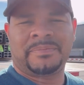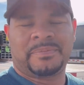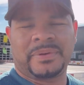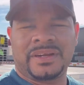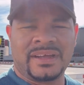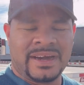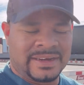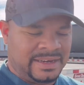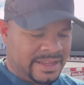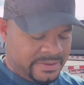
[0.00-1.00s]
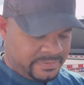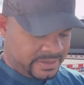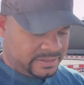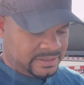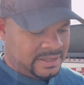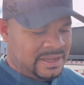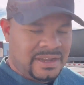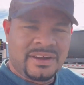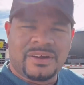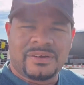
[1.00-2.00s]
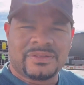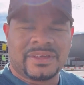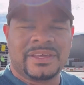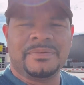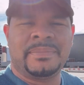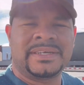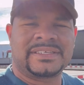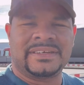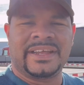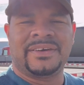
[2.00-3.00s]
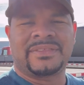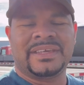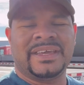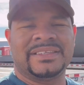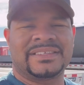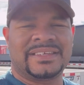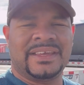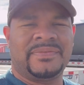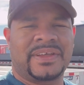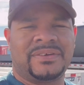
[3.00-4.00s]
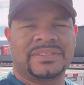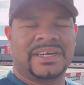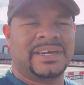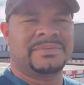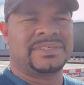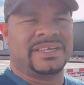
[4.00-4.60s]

pray to God in life and earth to keep my son healthy and safe at all times,